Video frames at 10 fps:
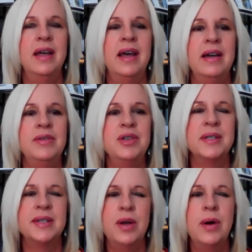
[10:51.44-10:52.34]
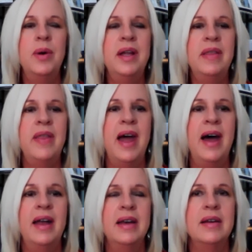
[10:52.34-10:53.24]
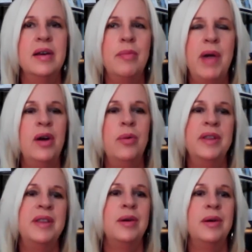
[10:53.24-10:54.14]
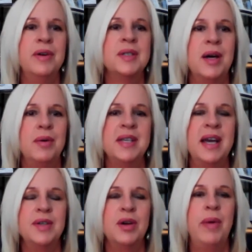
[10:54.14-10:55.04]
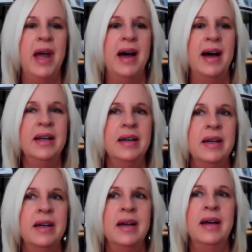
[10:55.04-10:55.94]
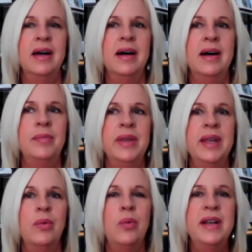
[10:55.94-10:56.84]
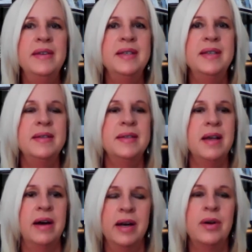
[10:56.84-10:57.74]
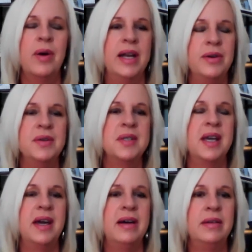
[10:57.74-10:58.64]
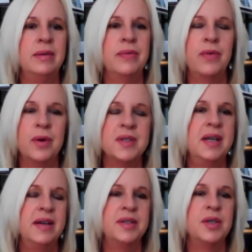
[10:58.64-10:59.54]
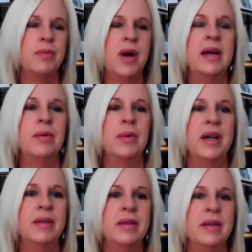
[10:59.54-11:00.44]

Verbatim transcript: And just knowing that no matter what, the universe always has our back. Um, what is this on a grander scale forcing us to reckon with?